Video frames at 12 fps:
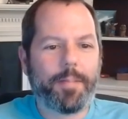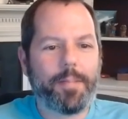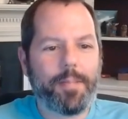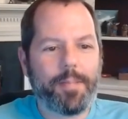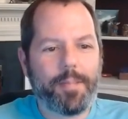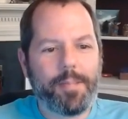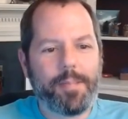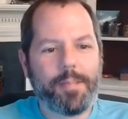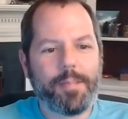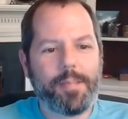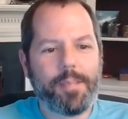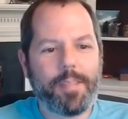
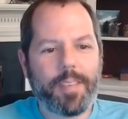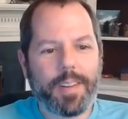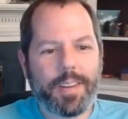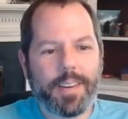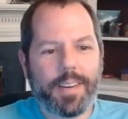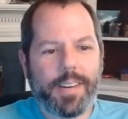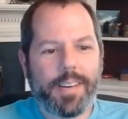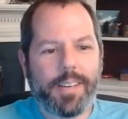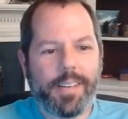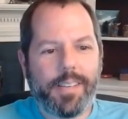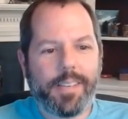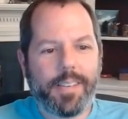
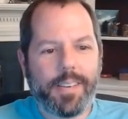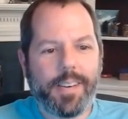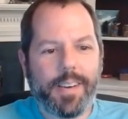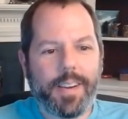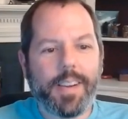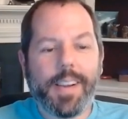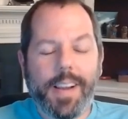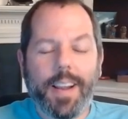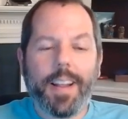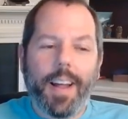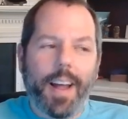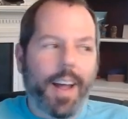
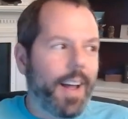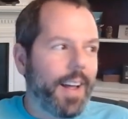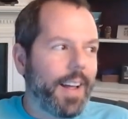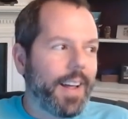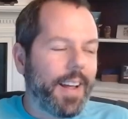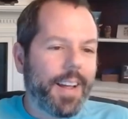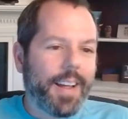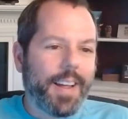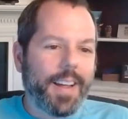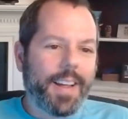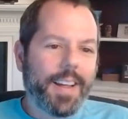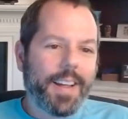
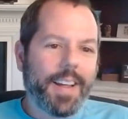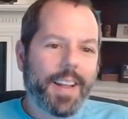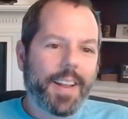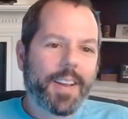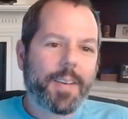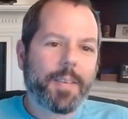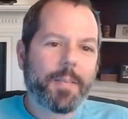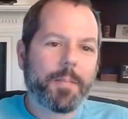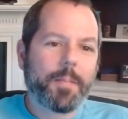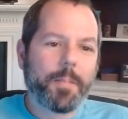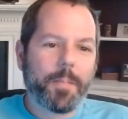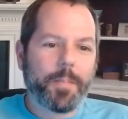
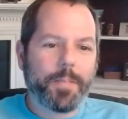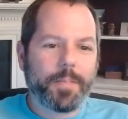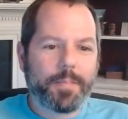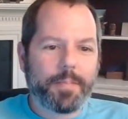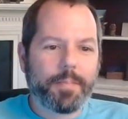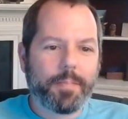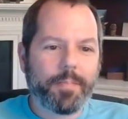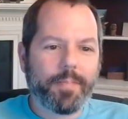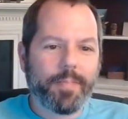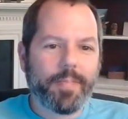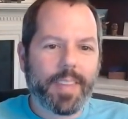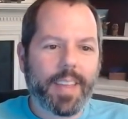
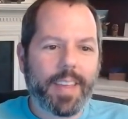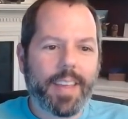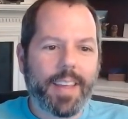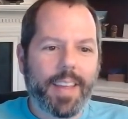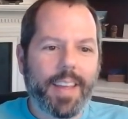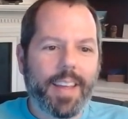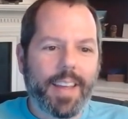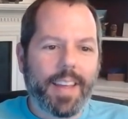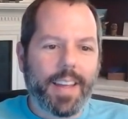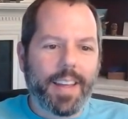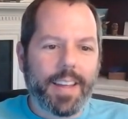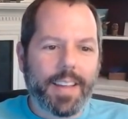
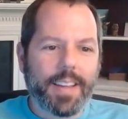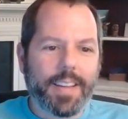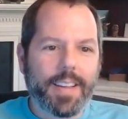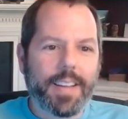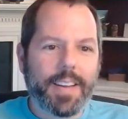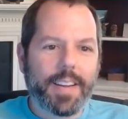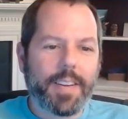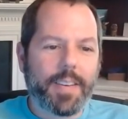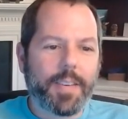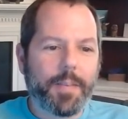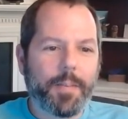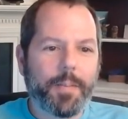(silent)